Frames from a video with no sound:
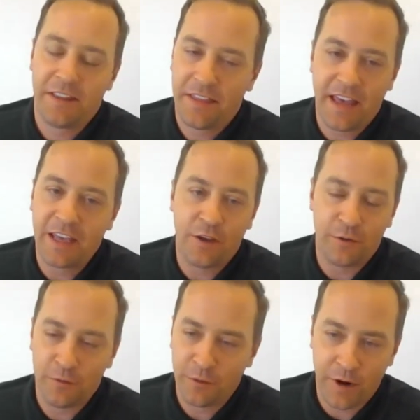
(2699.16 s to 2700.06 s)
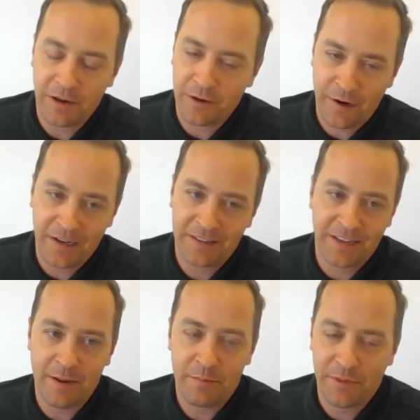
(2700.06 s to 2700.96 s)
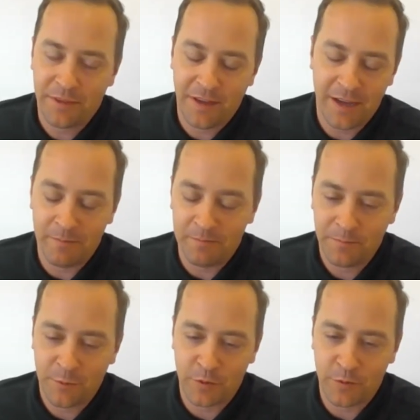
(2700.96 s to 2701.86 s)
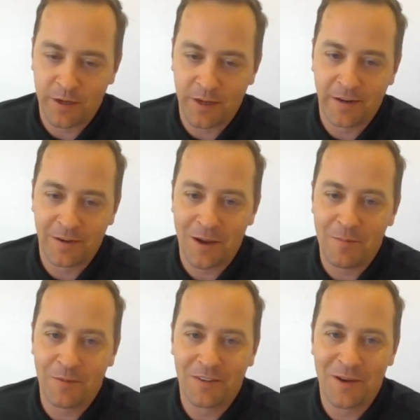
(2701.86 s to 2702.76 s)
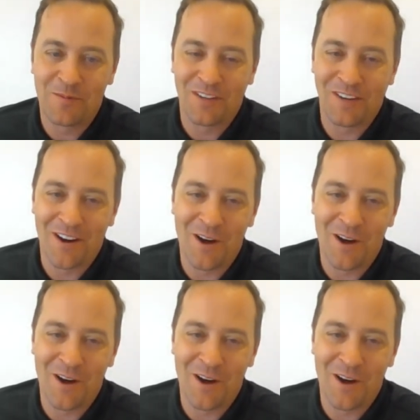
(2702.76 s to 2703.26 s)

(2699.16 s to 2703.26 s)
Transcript: thank you. Great setup. Sophia comes in and